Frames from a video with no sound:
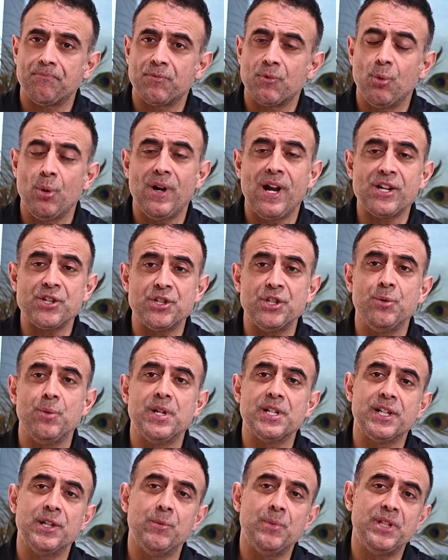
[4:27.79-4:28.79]
We're actually
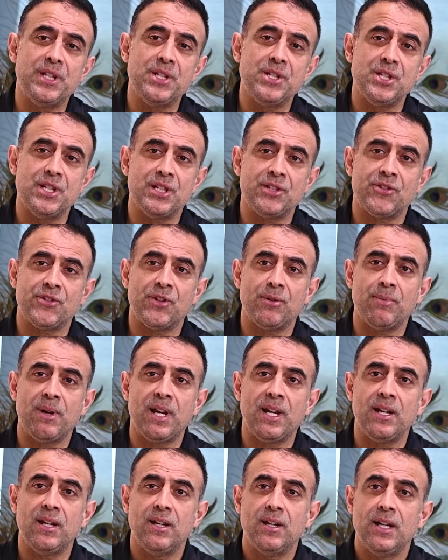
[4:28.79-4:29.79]
working with the
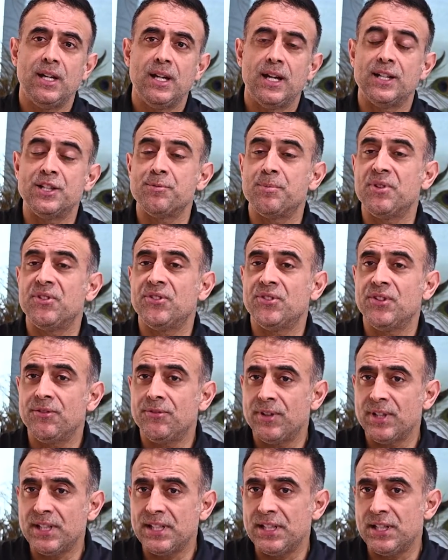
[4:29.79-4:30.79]
GSMA, and
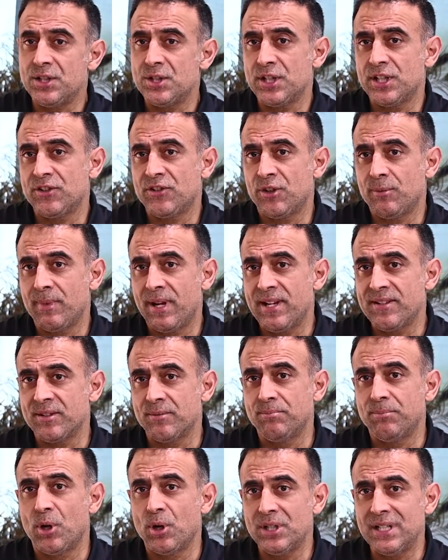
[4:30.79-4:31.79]
specifically the GSMA is a
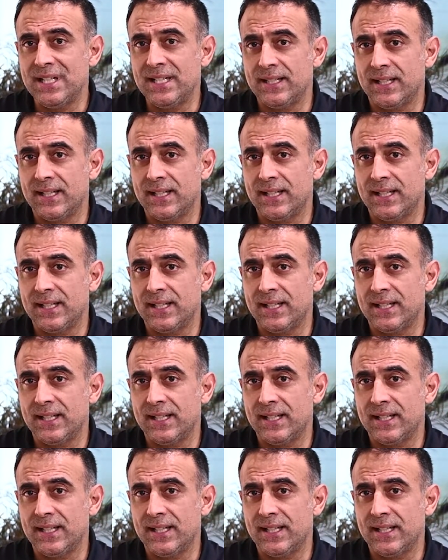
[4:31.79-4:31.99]
body